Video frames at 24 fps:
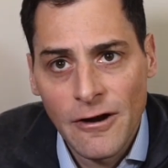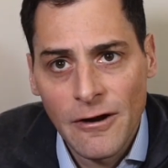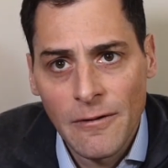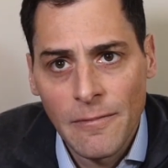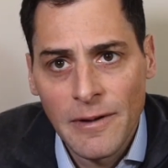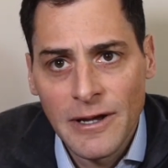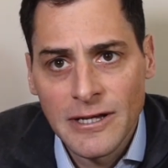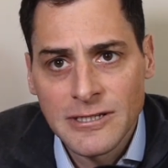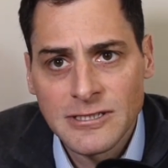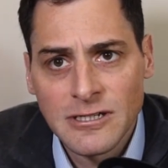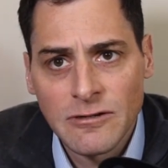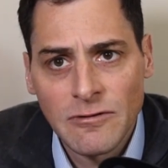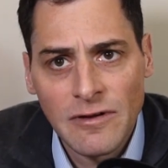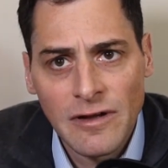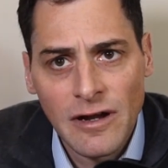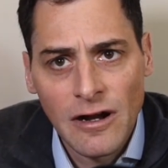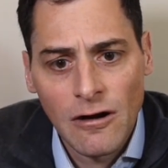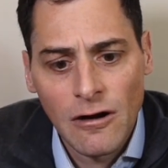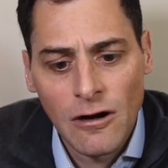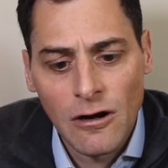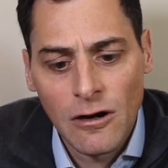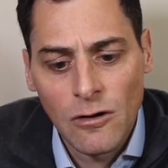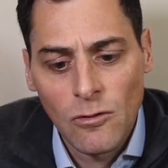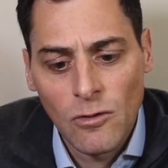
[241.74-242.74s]
AirPods
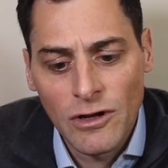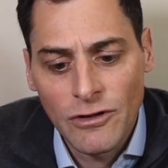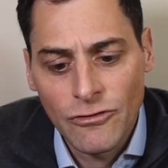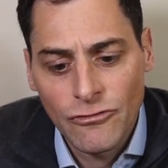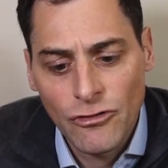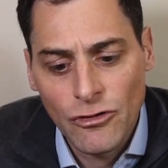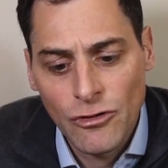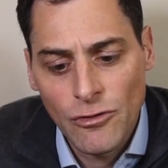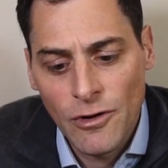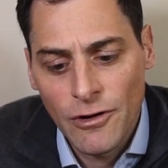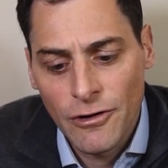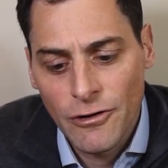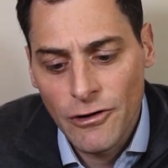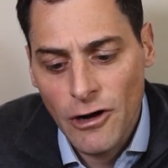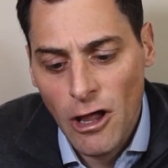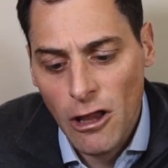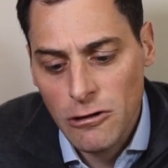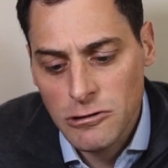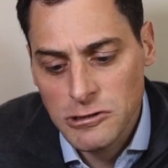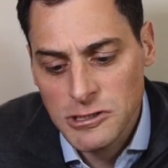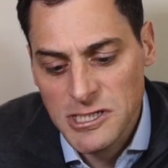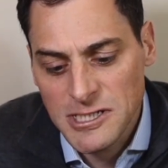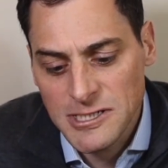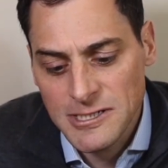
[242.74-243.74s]
are what,
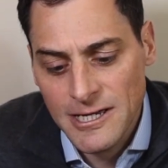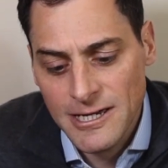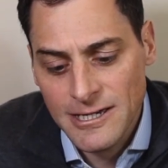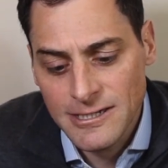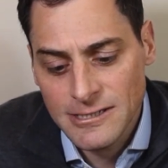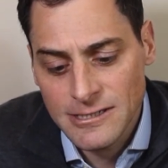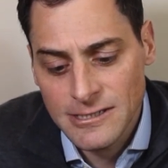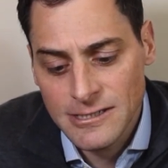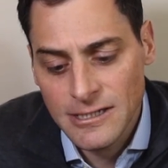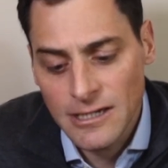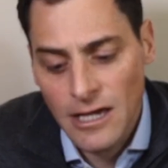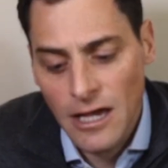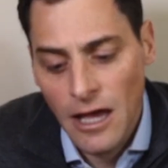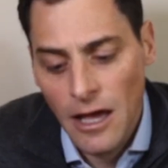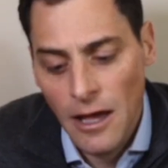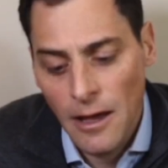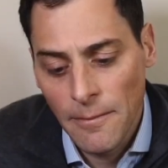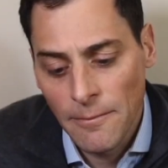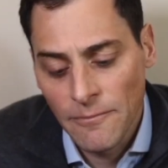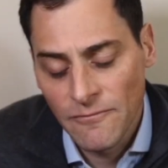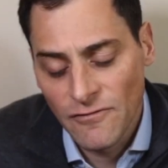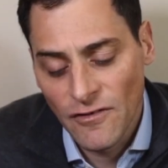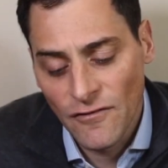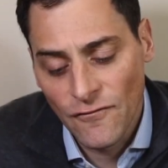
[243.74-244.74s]
$200 these days?
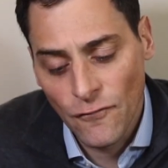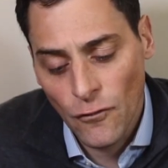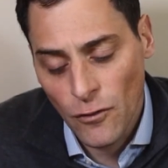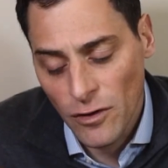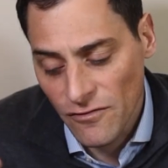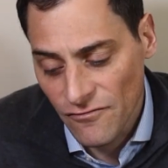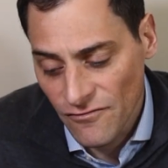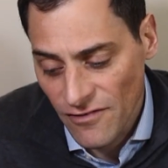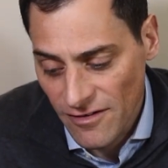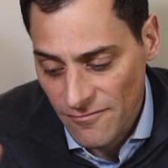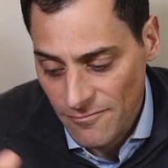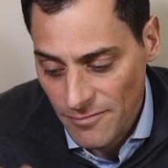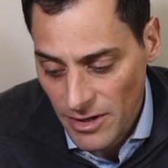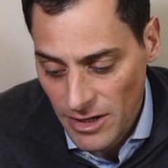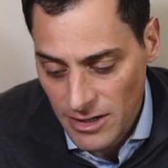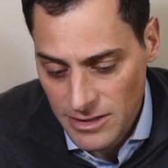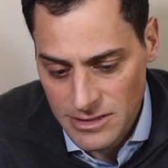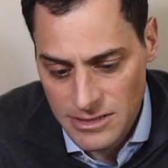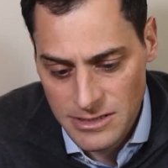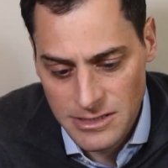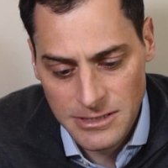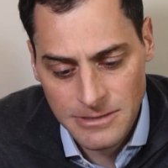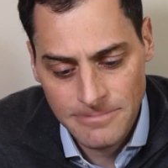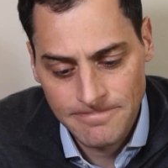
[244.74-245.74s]
For 45
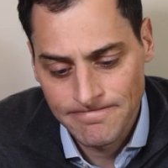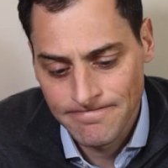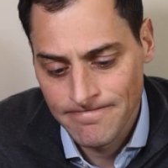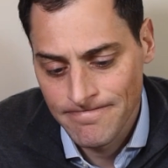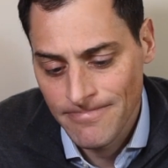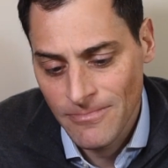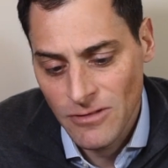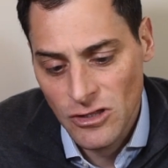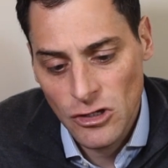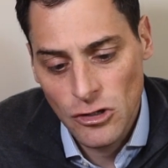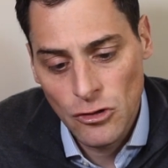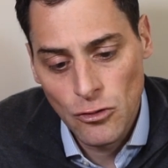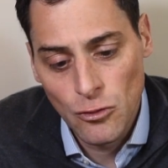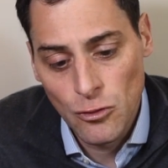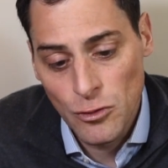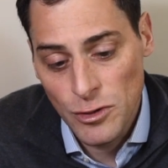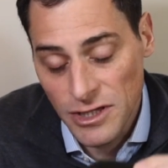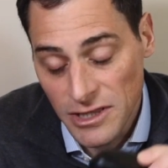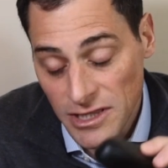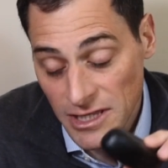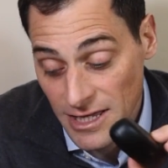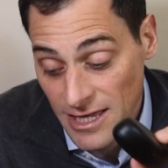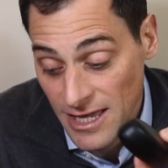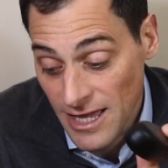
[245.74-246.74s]
bucks, you
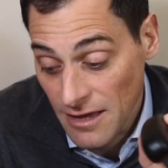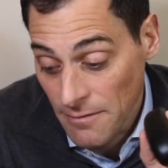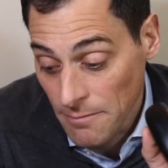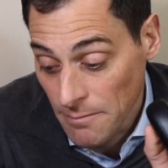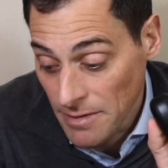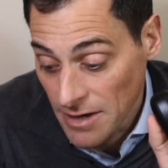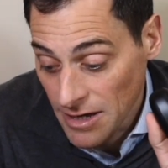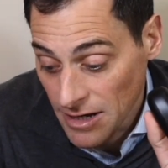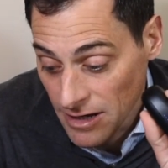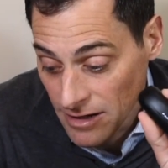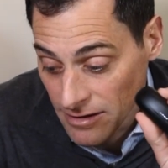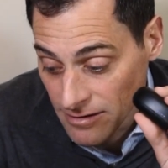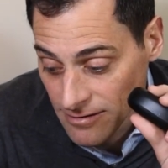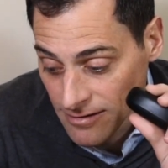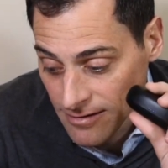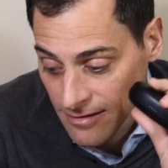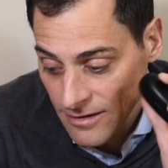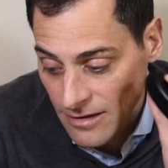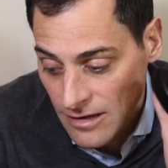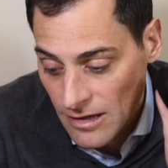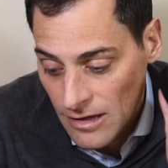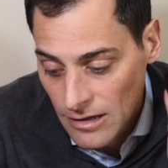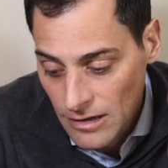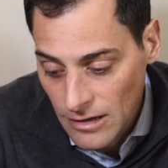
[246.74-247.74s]
really can't beat it.
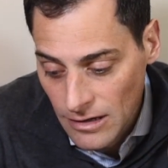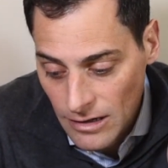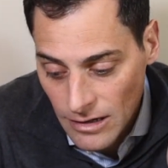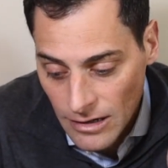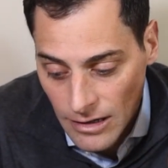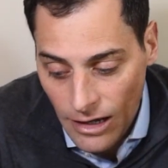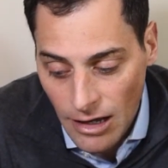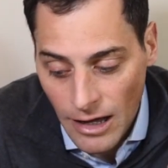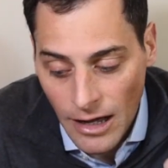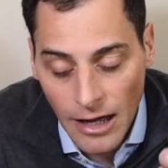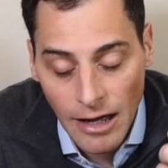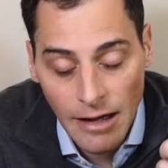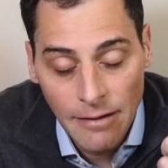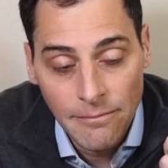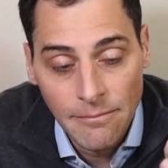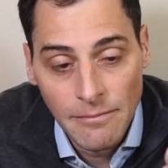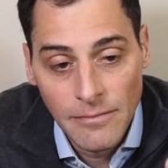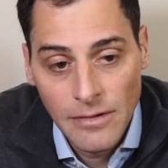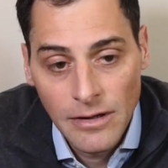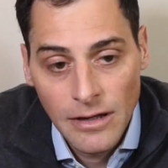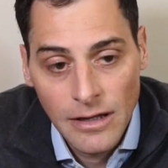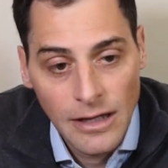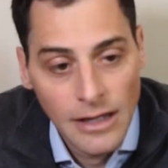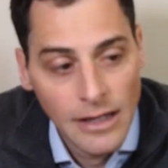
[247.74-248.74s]

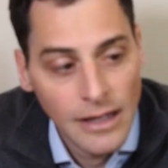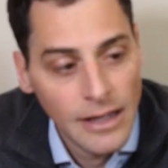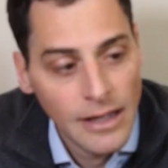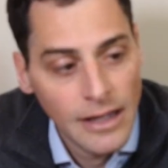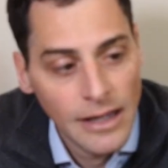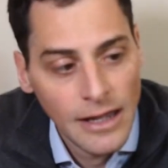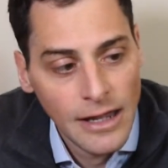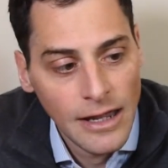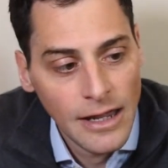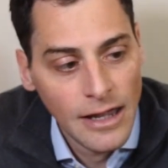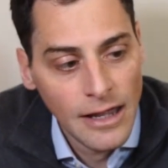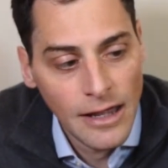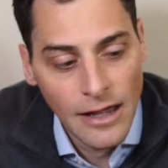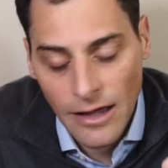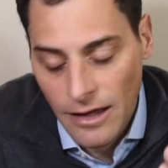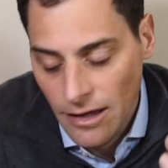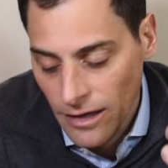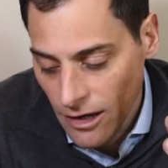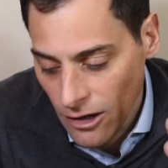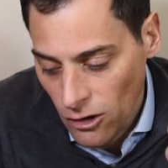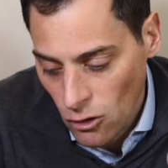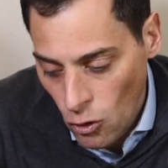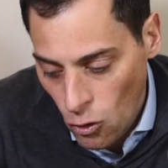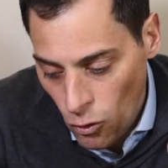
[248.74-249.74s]

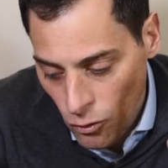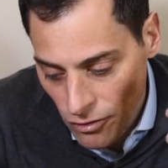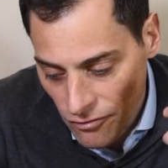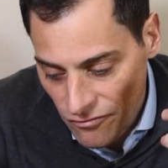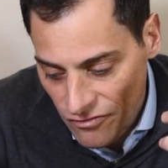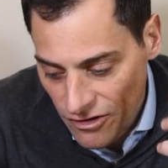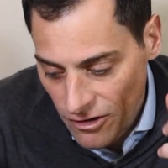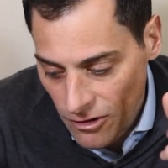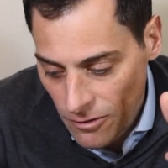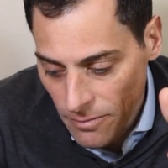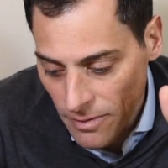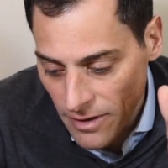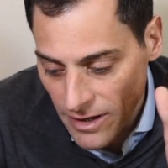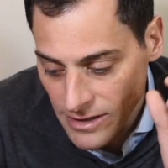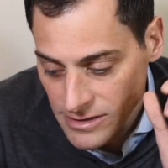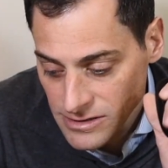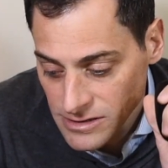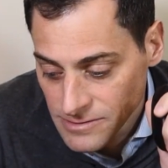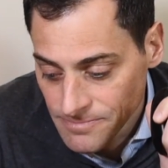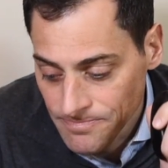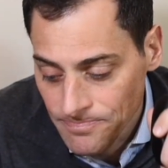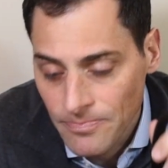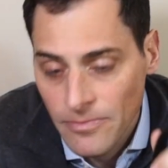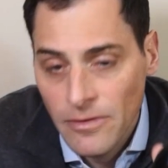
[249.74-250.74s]
A quarter of the
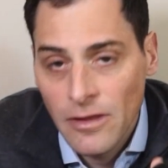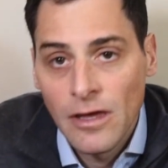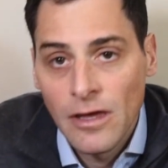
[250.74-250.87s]
AirPods.